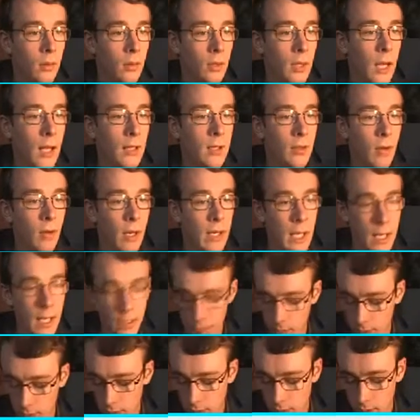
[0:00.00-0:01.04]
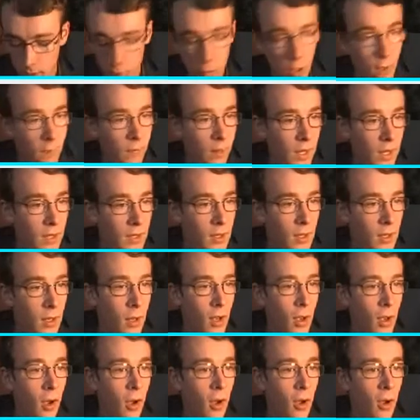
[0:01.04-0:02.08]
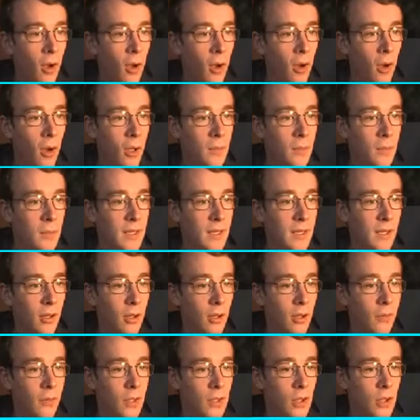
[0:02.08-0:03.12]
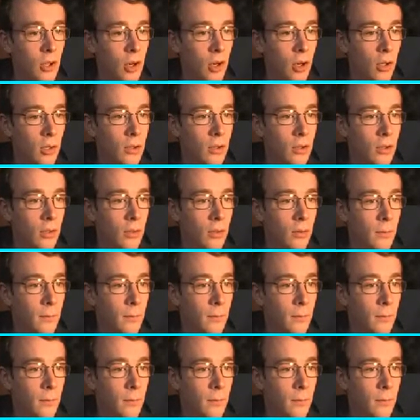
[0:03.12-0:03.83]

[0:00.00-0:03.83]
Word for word: Yes, right, yes, he's perfect. Oh, he's missing all of his shots.